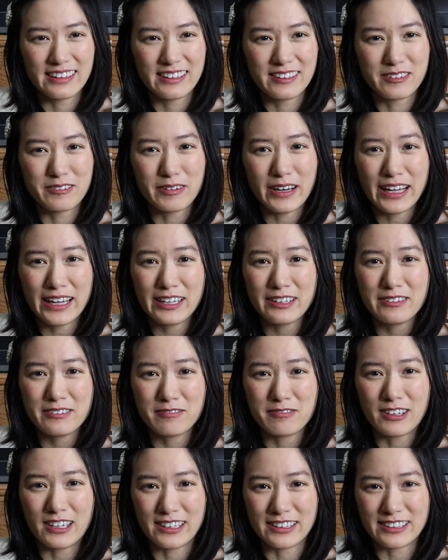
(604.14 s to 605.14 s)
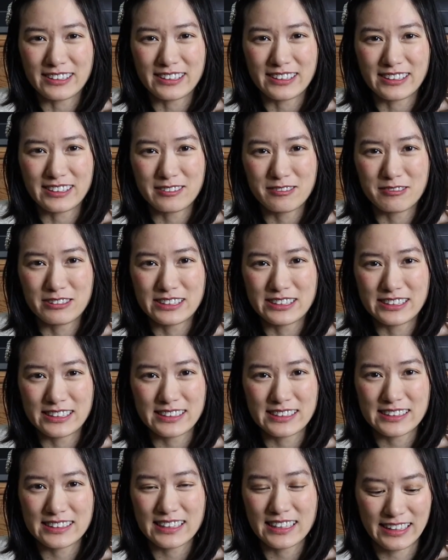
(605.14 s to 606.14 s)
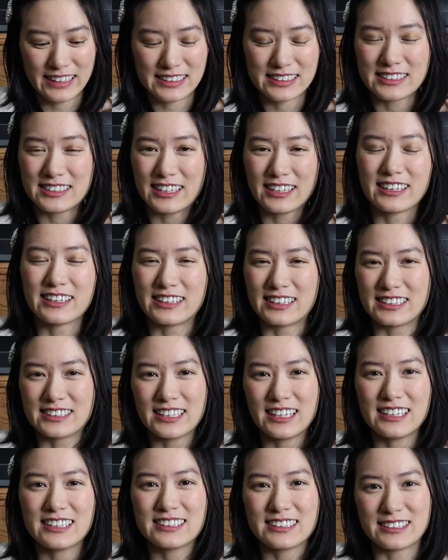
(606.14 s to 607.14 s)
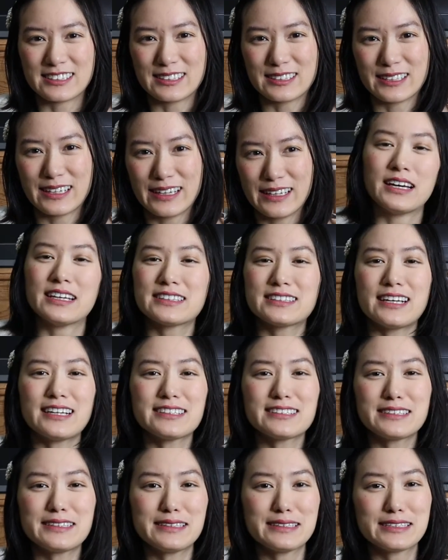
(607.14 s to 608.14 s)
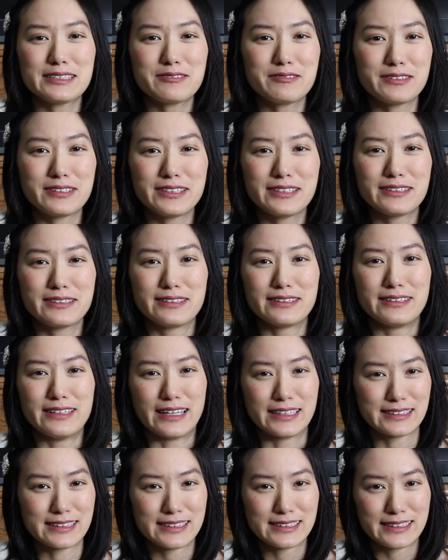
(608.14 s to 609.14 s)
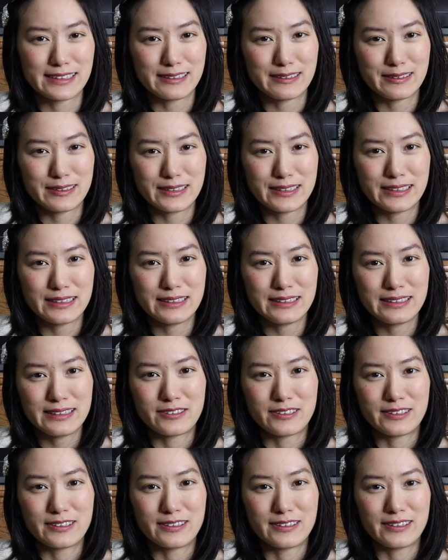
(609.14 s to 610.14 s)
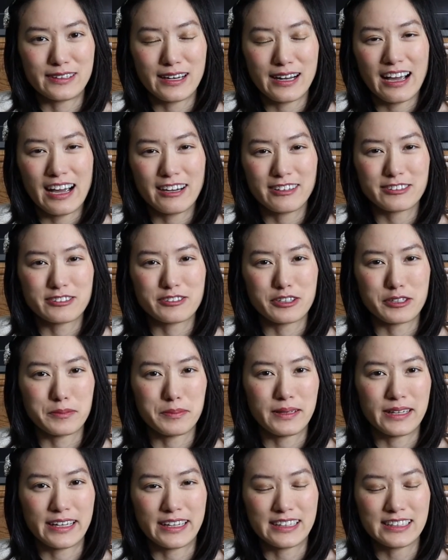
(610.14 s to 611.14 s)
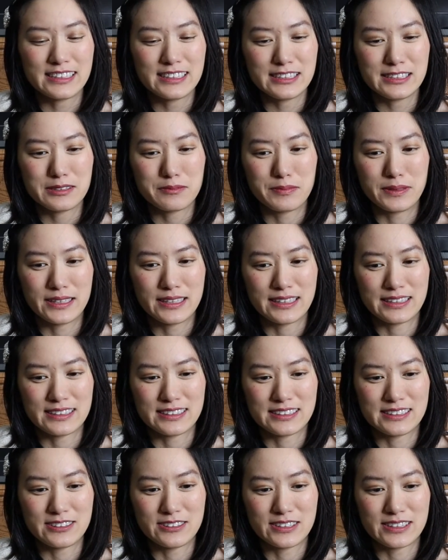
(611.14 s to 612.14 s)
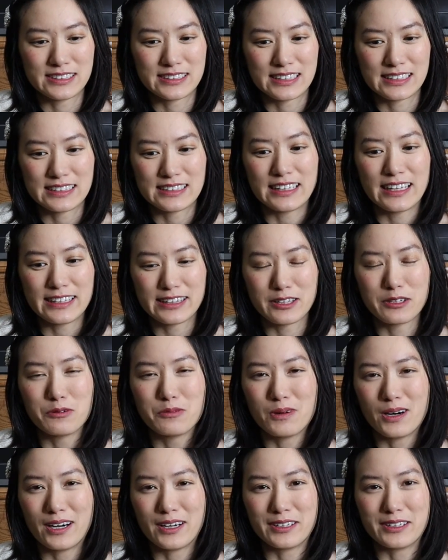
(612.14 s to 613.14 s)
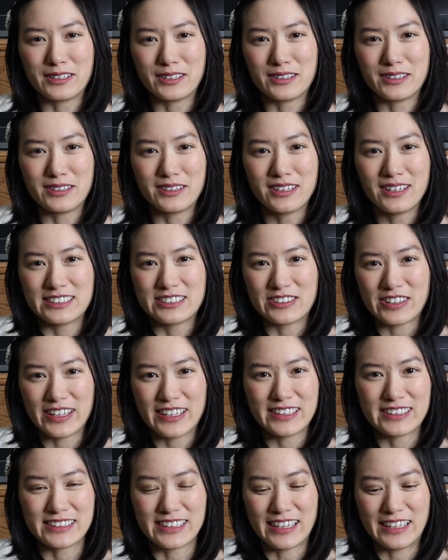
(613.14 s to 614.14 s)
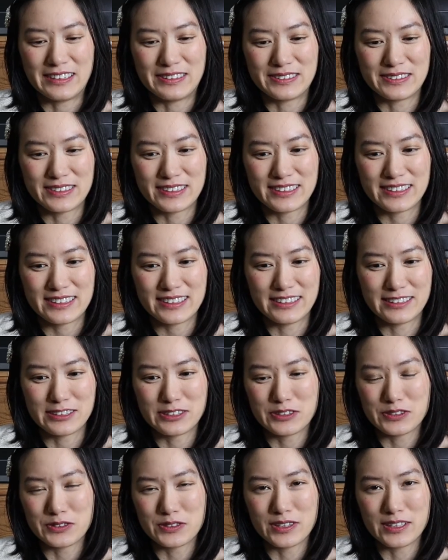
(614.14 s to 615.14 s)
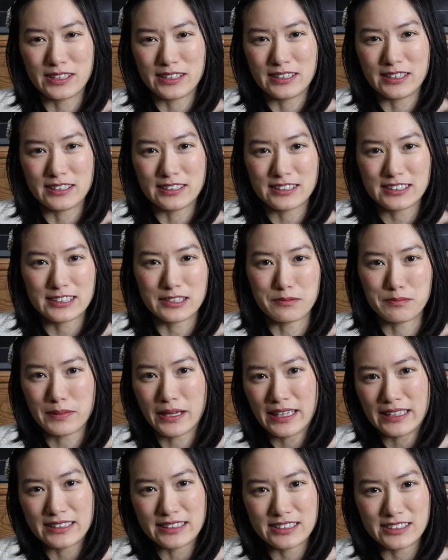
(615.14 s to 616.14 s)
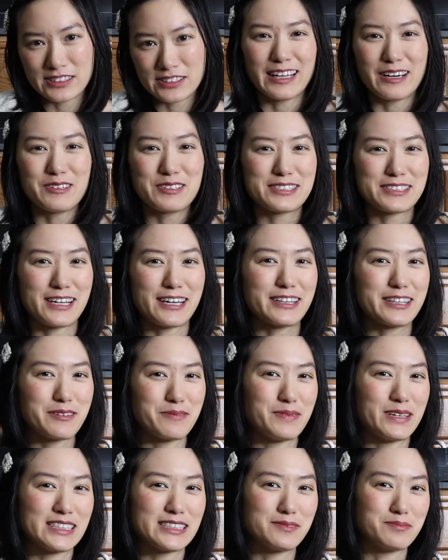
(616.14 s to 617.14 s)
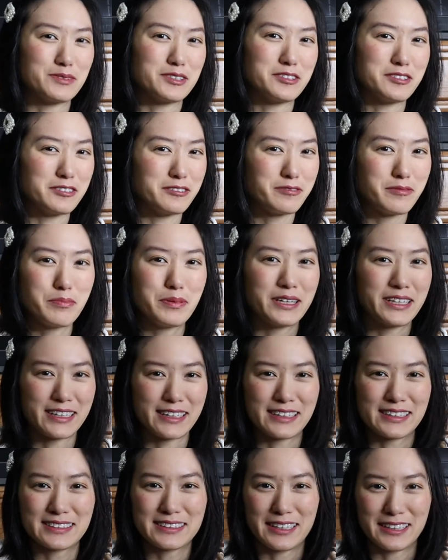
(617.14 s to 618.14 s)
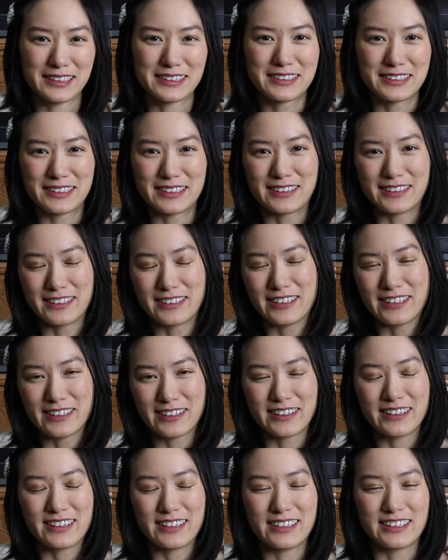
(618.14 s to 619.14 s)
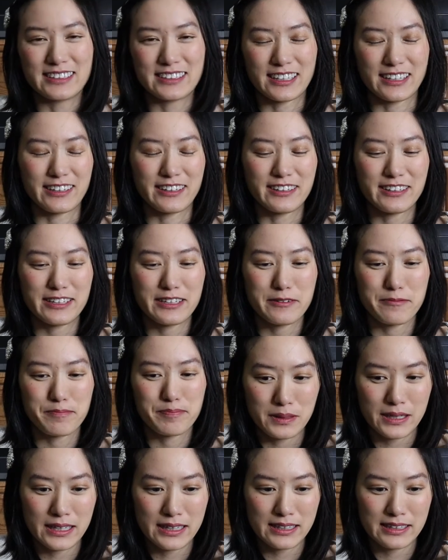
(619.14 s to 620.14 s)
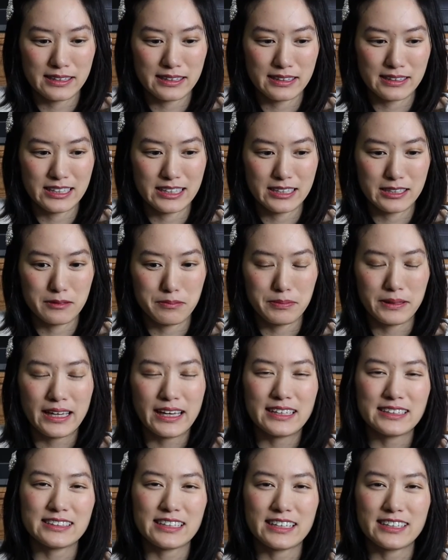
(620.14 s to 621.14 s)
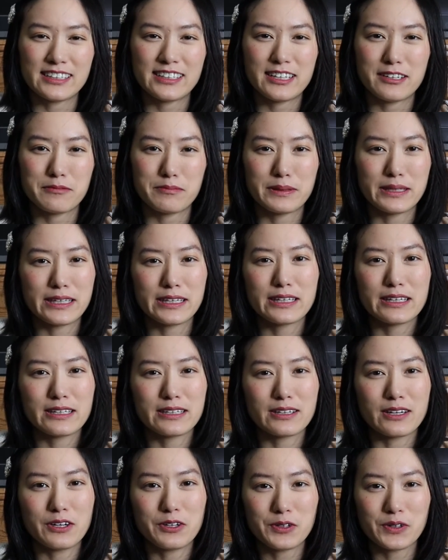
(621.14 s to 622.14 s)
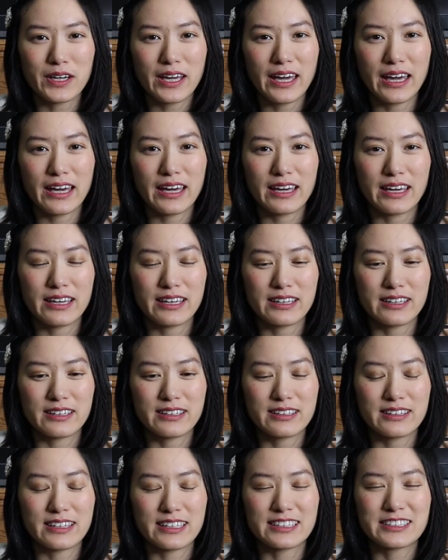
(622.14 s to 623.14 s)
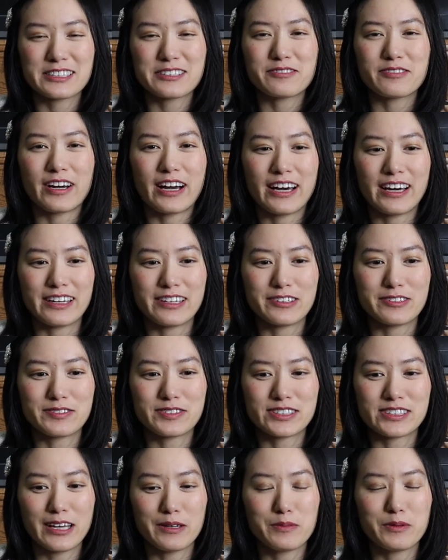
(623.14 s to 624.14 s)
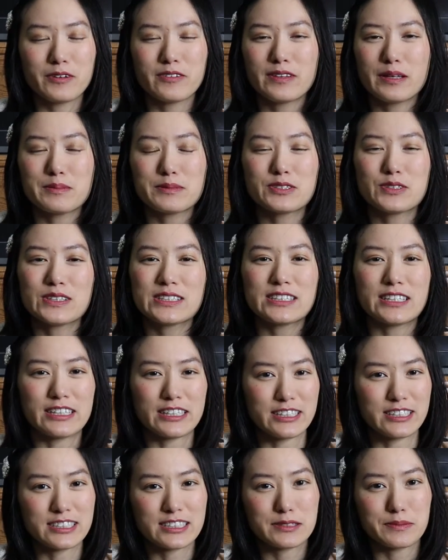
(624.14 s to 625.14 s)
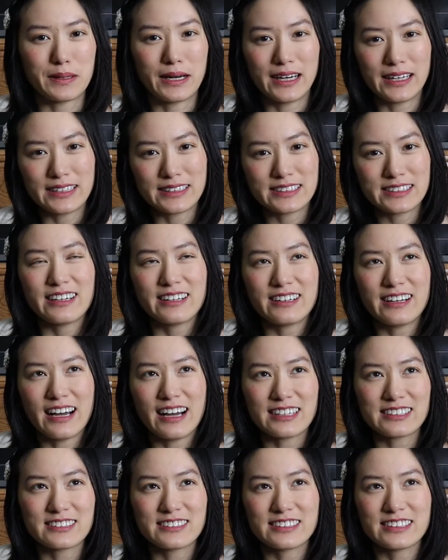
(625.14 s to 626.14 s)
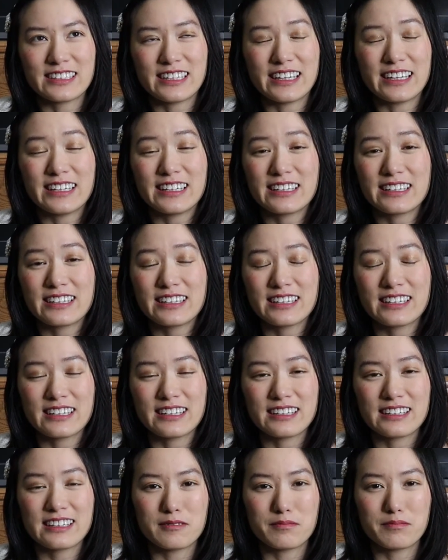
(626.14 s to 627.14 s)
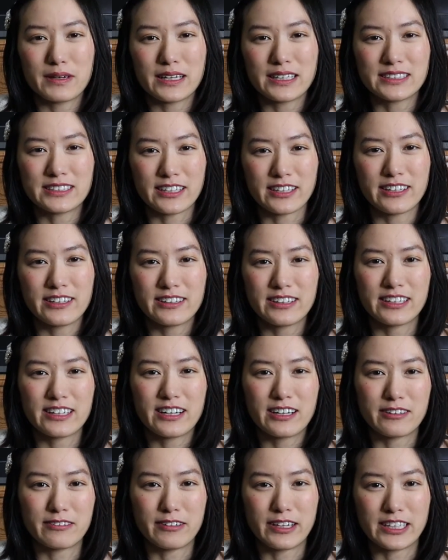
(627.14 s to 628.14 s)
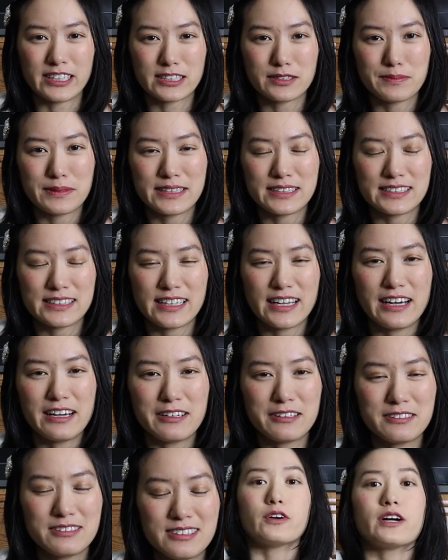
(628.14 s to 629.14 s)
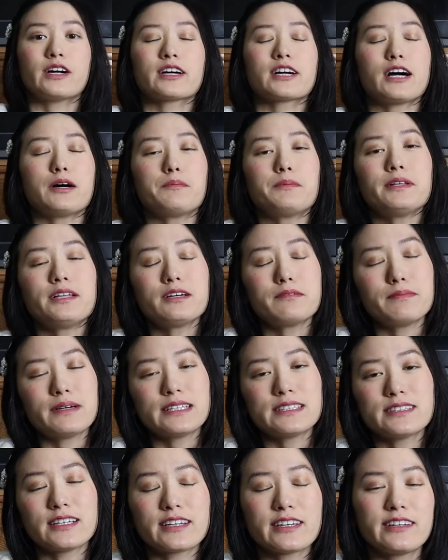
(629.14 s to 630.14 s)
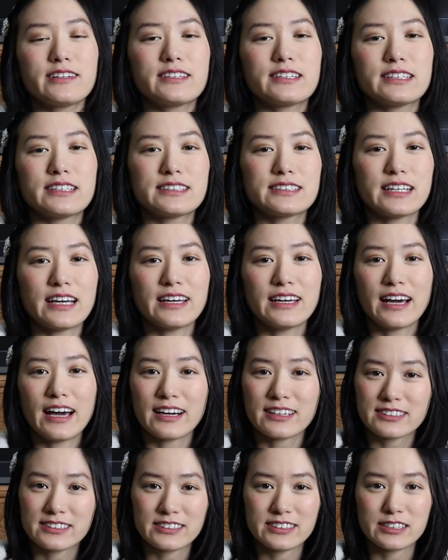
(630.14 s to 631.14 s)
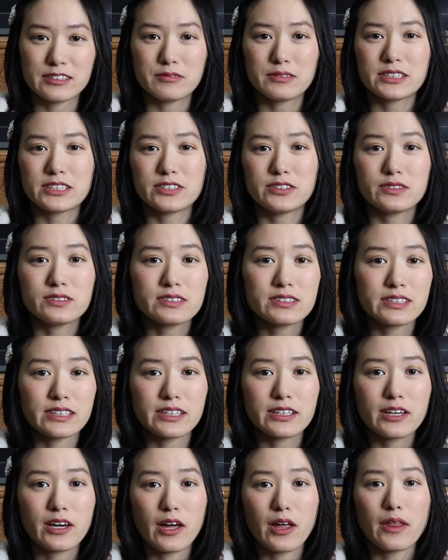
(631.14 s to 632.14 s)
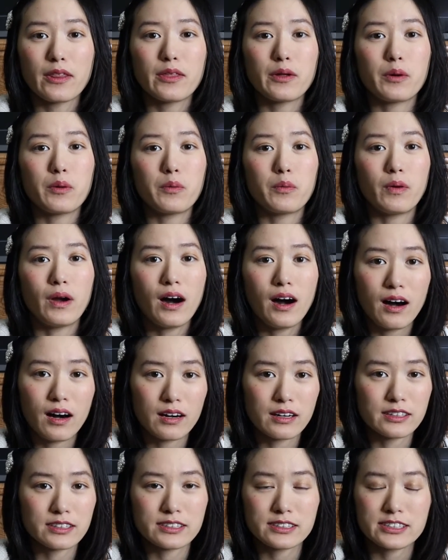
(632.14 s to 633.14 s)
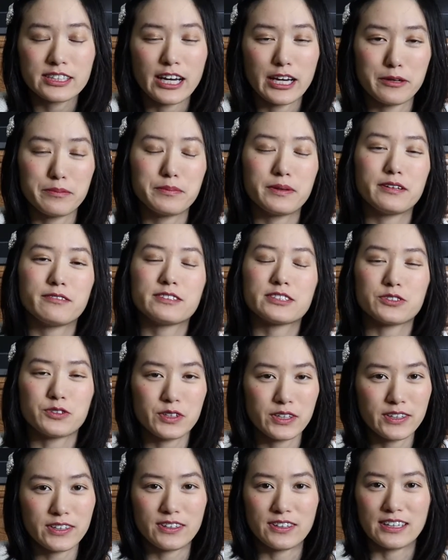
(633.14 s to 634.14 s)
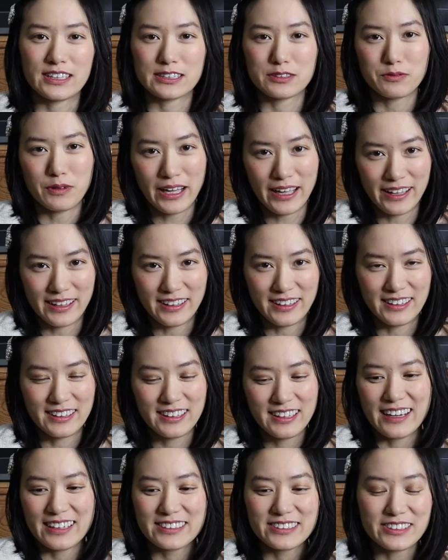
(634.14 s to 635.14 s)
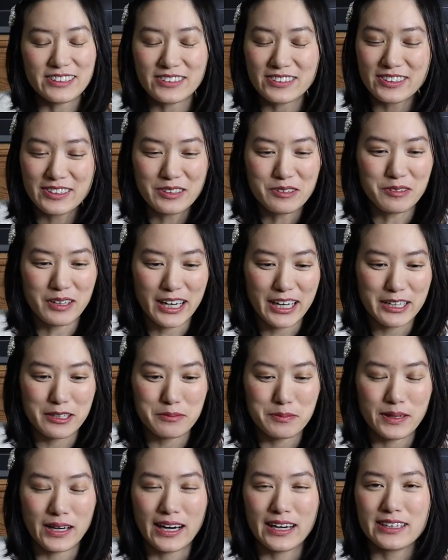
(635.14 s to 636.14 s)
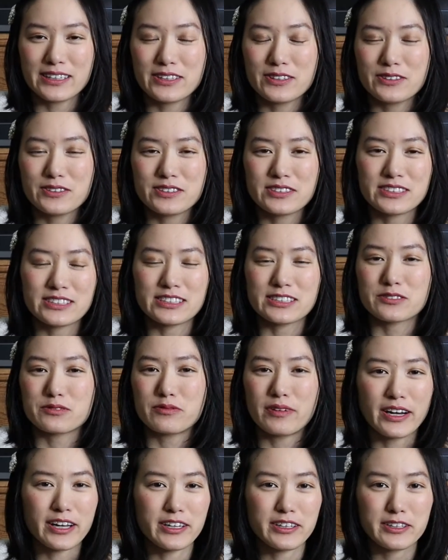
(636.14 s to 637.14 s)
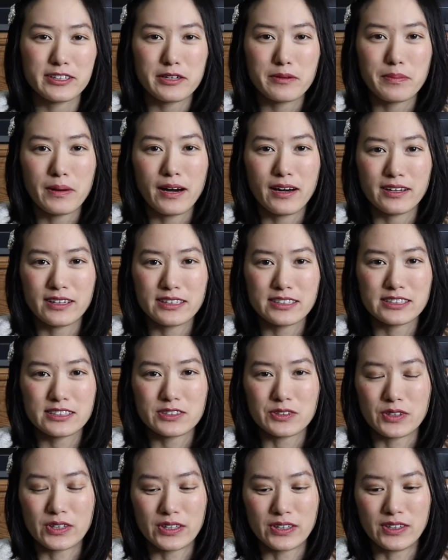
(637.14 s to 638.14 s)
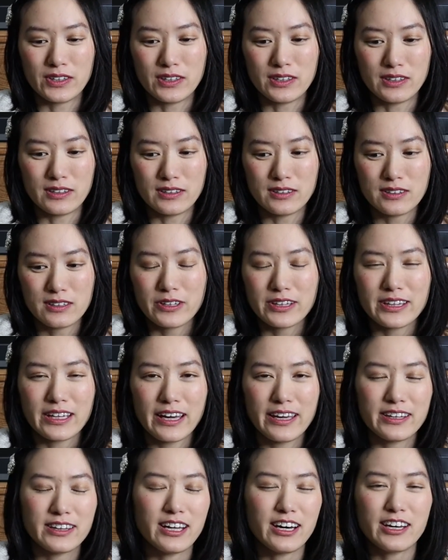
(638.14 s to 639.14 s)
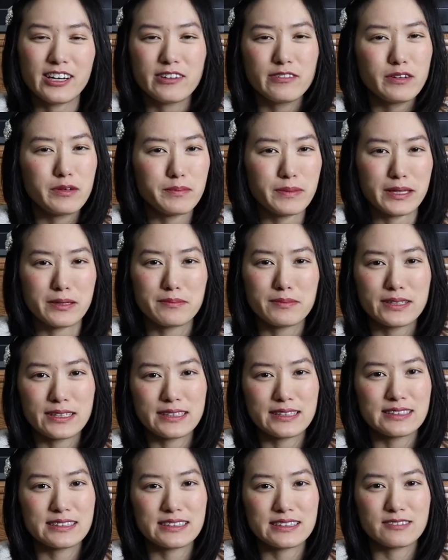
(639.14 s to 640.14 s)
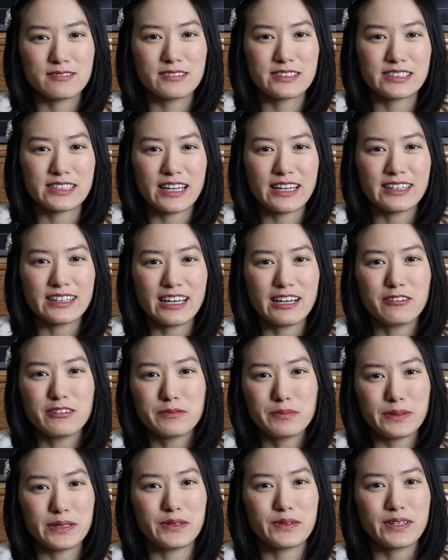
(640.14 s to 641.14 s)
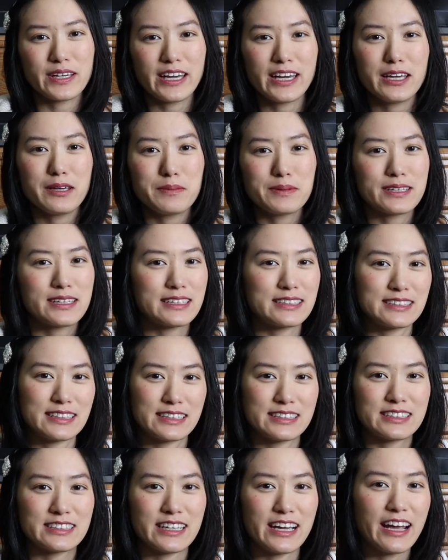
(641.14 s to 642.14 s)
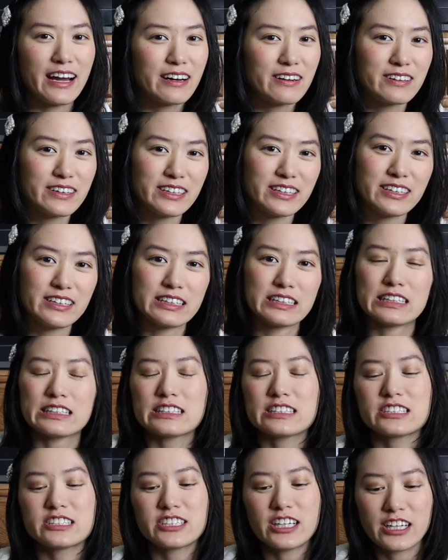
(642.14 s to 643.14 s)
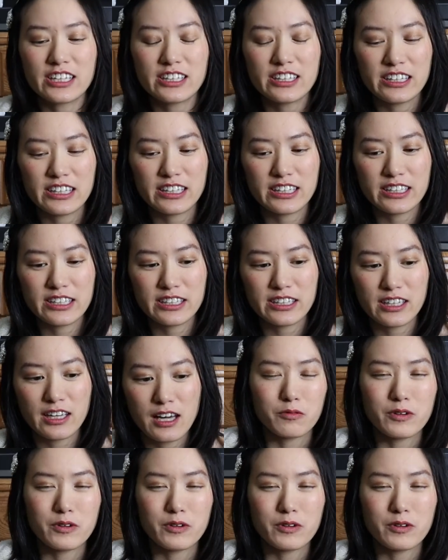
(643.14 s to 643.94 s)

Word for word: The rainwater would just get stuck in the saucer. A saucer isn't really necessary for outdoor plants because you can just let the water drain down into the cement. That was not the best move, putting a saucer underneath the succulent, but the plants ended up being okay. They survived. I moved them to a sunnier spot. They're actually in my succulent arrangements now. For a couple of my succulents, I actually was using the wrong type of soil as well. I don't know why, but I used just regular potting soil with a lot of amendments, which I thought would be okay because it's airy and it's chunky.